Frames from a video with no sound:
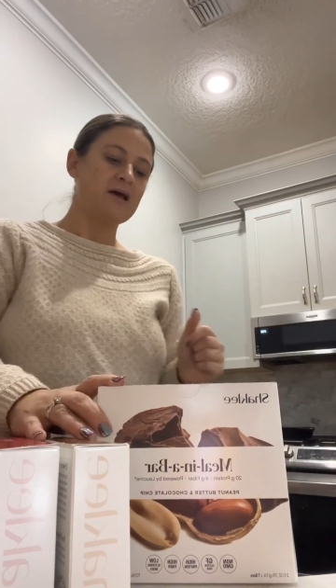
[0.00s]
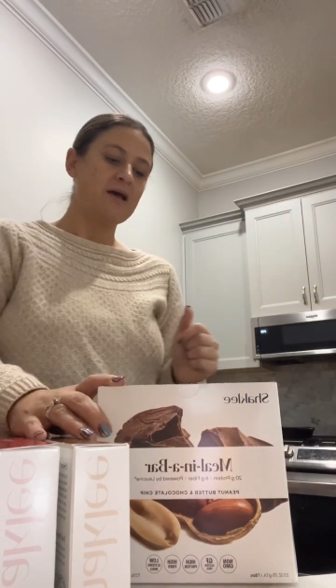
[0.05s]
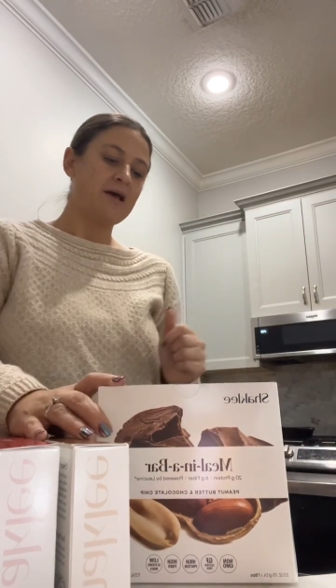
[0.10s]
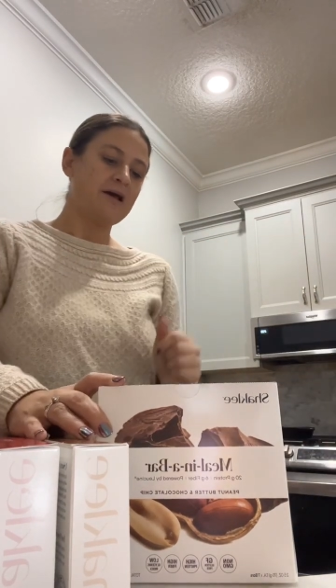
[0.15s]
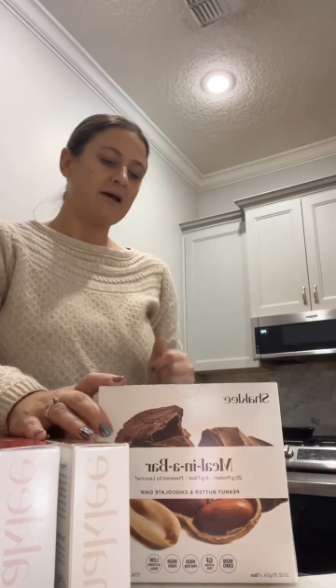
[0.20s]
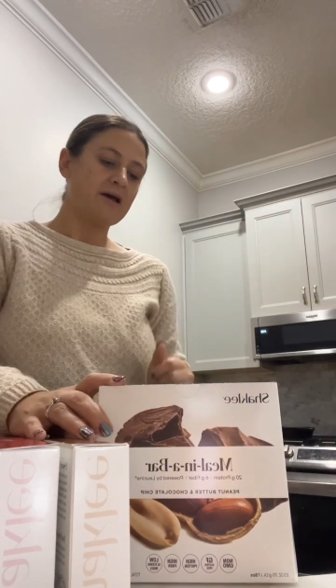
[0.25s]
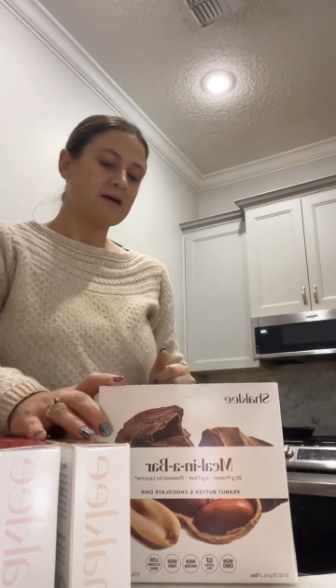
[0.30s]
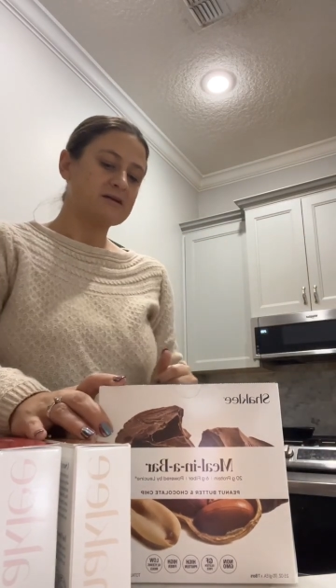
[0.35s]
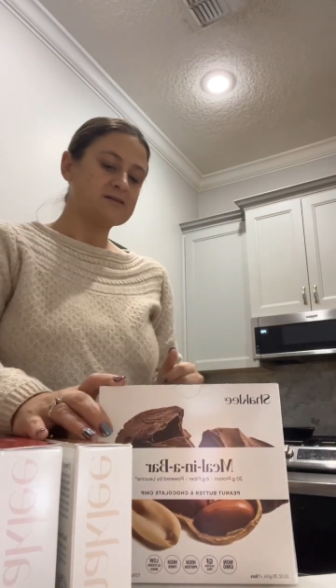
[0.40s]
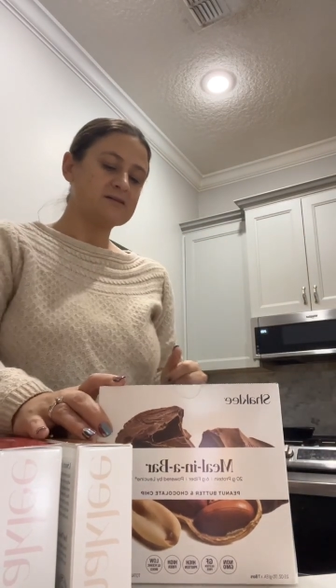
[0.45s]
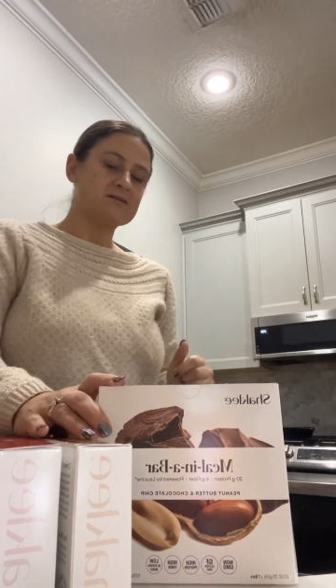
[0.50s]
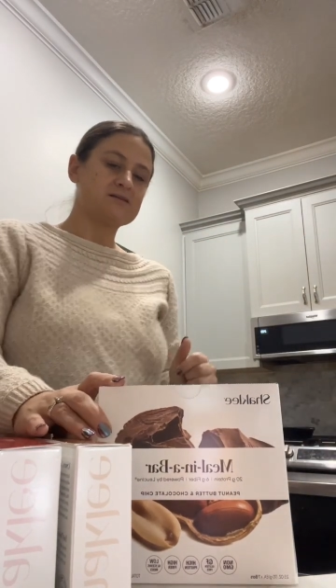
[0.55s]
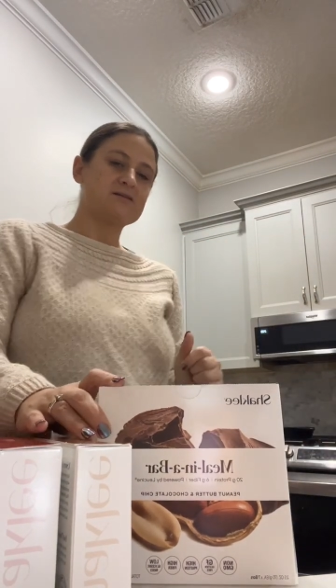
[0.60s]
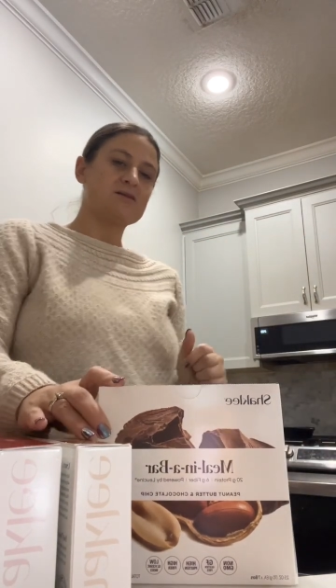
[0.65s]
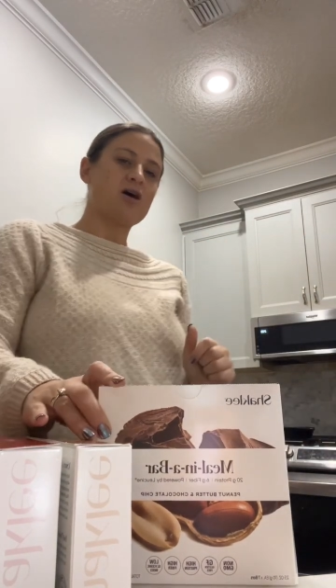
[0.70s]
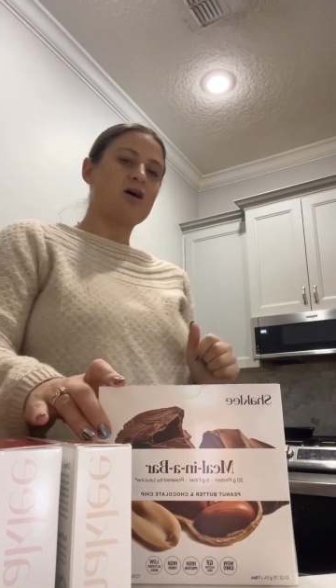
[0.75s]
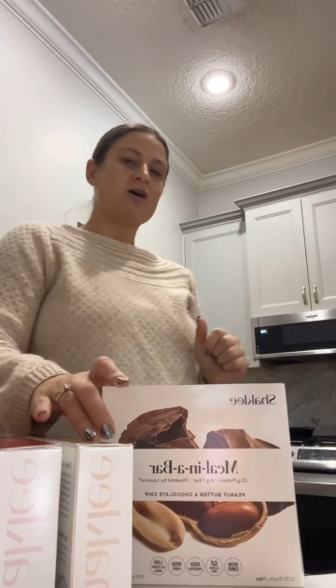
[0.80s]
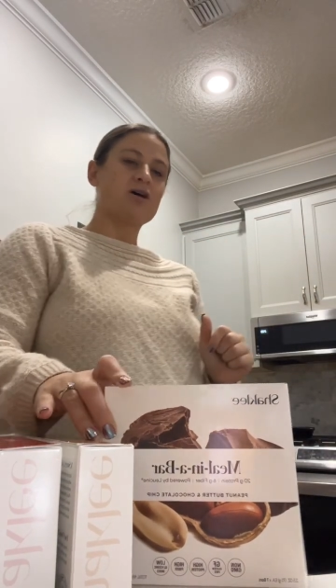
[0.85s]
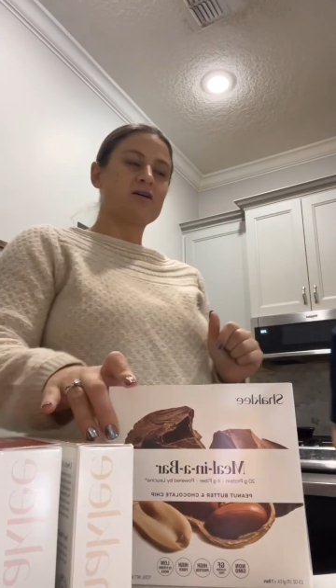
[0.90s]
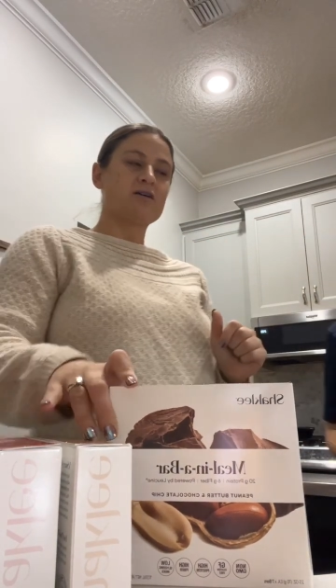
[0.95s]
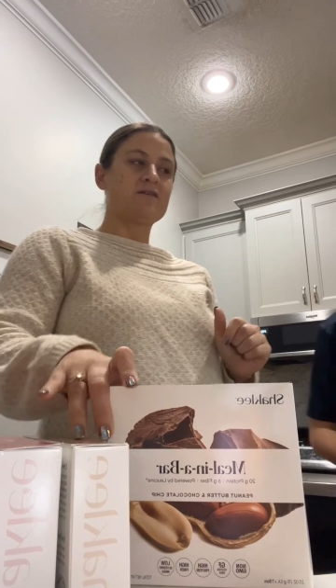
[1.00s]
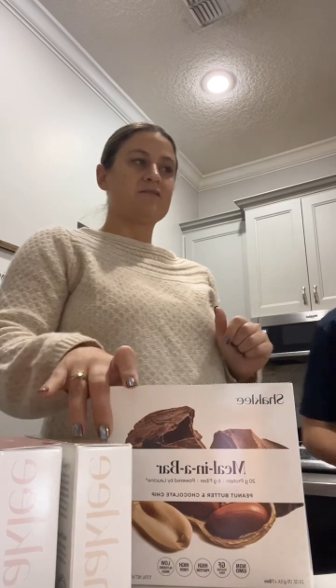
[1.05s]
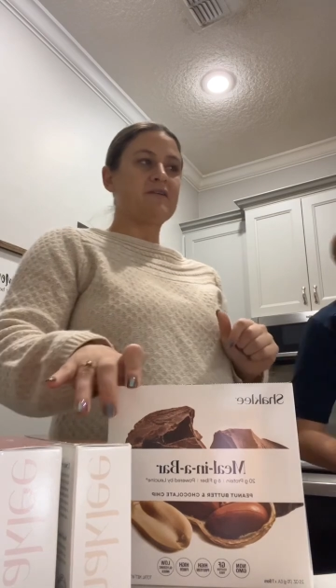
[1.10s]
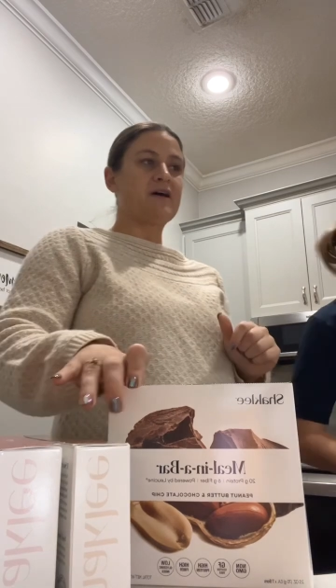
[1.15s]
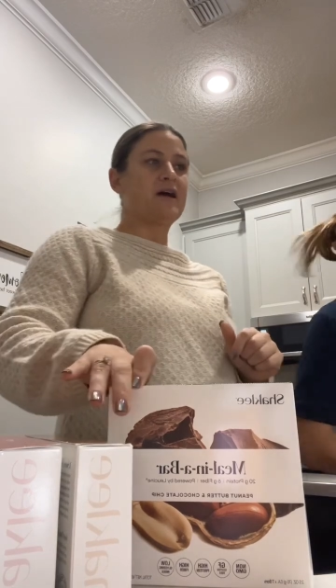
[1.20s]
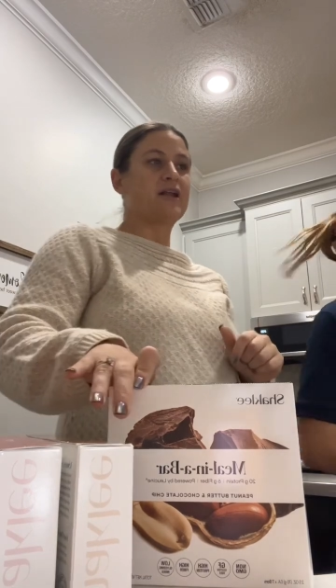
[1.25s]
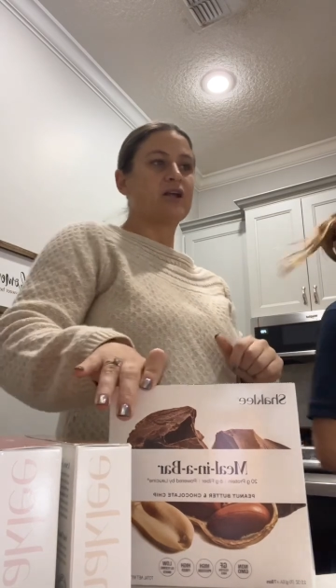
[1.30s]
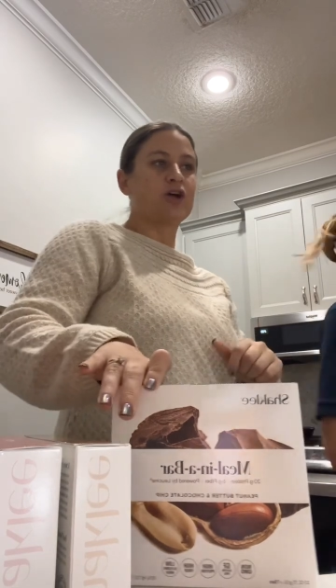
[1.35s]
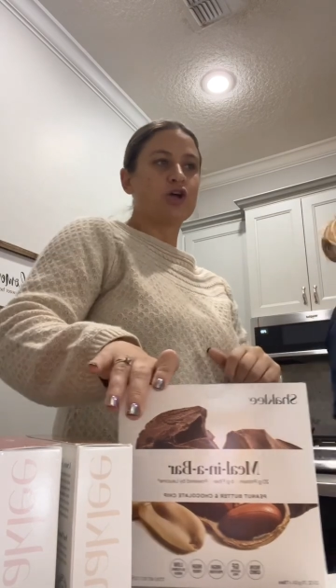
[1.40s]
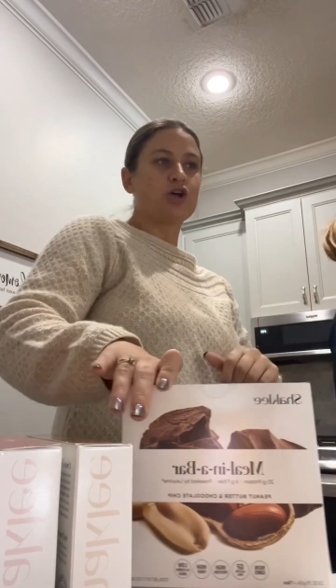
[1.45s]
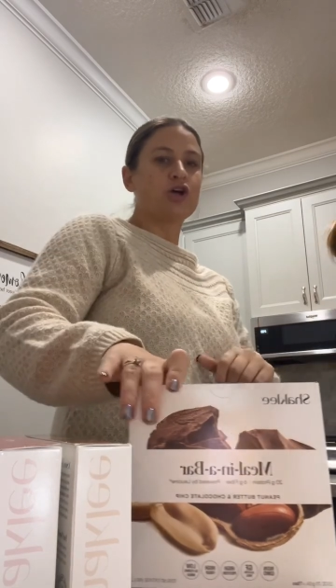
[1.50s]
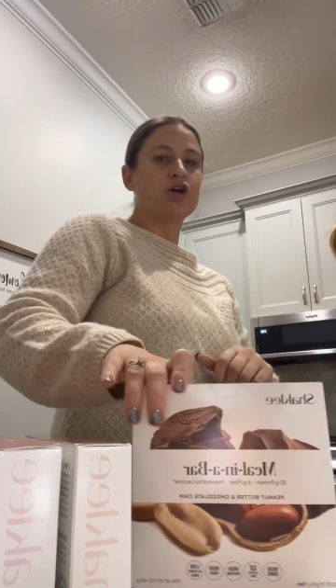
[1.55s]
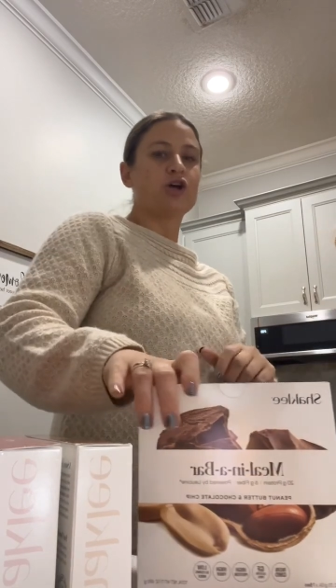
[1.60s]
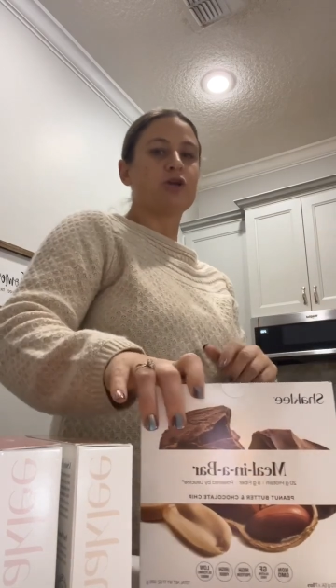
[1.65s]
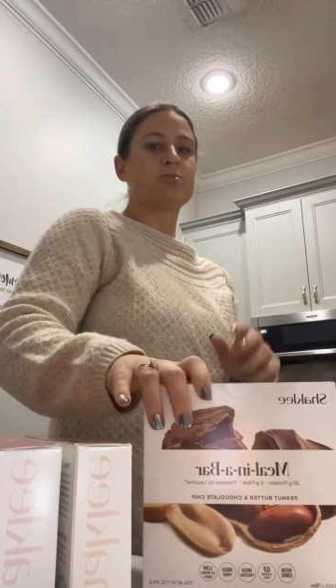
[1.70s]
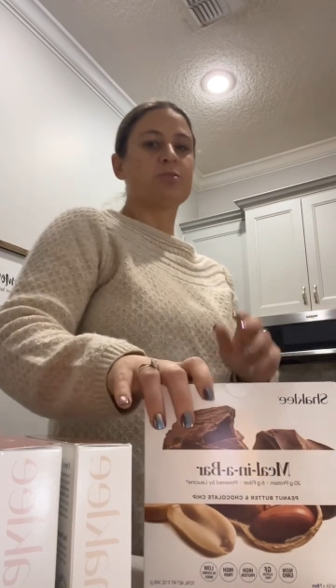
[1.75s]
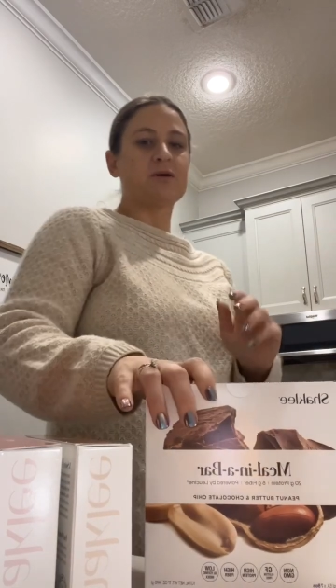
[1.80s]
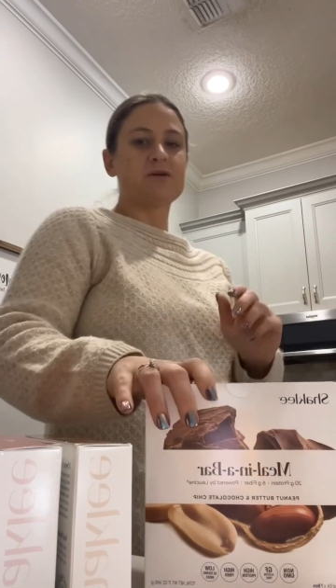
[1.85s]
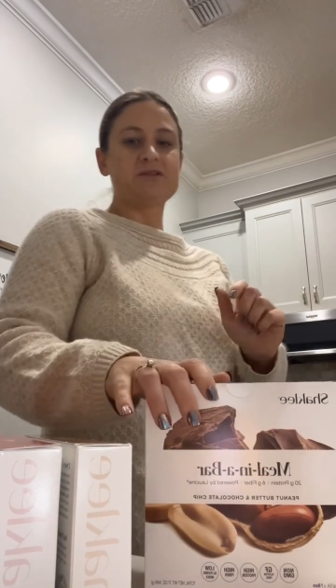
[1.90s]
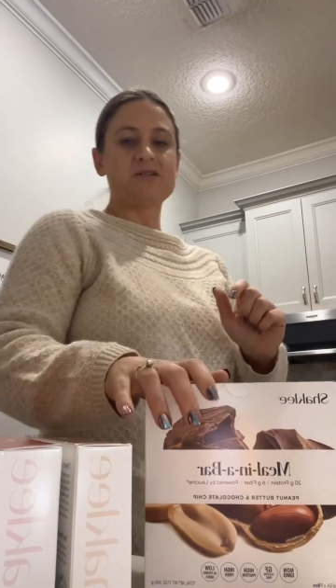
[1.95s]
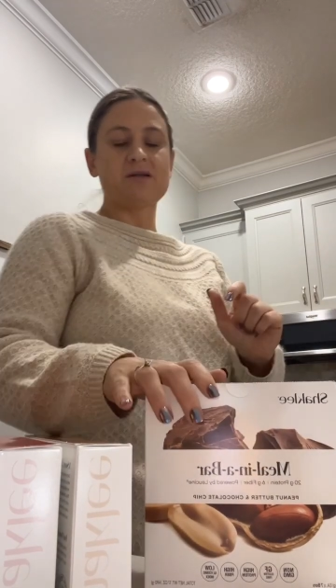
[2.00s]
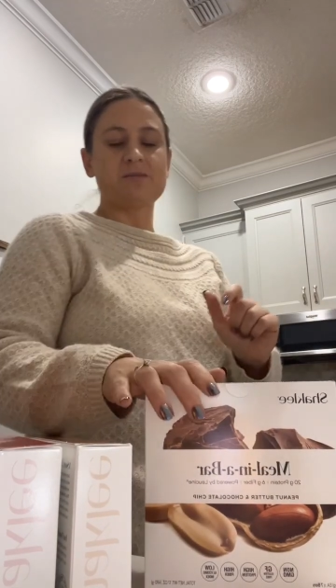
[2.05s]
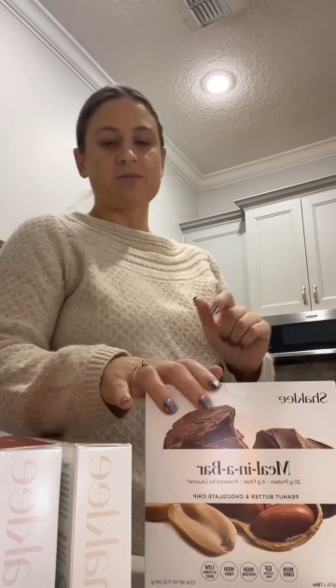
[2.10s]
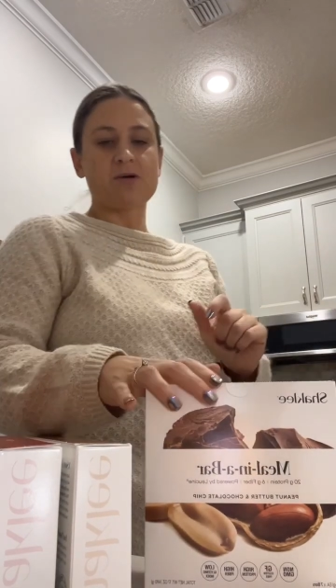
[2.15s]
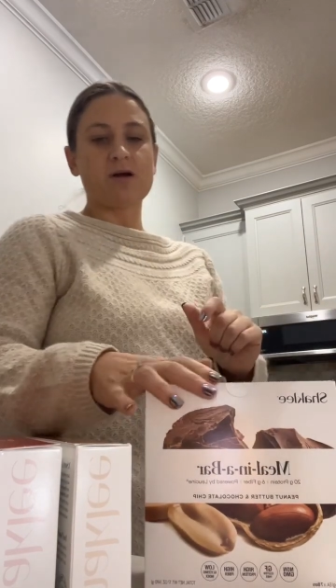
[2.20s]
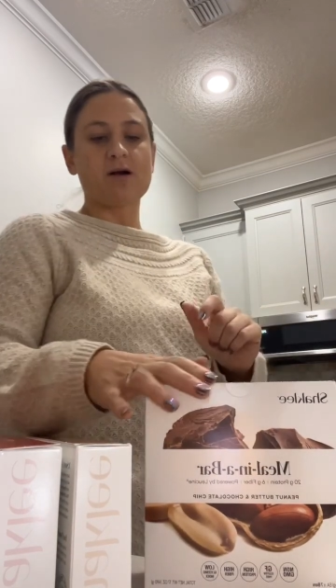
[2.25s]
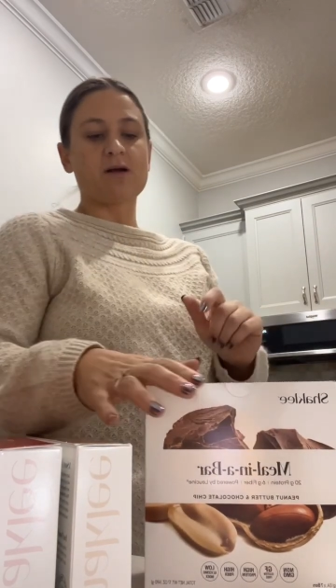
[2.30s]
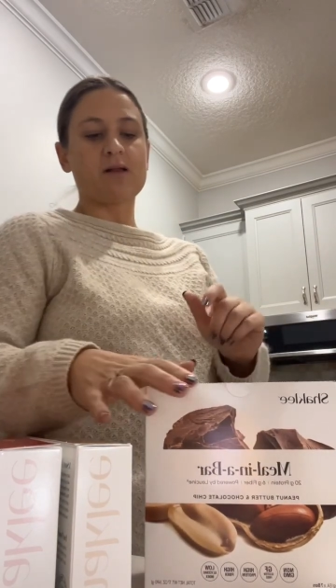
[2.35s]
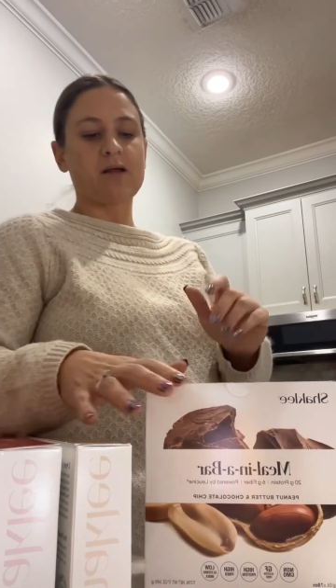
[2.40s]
because it's hard to find a good protein bar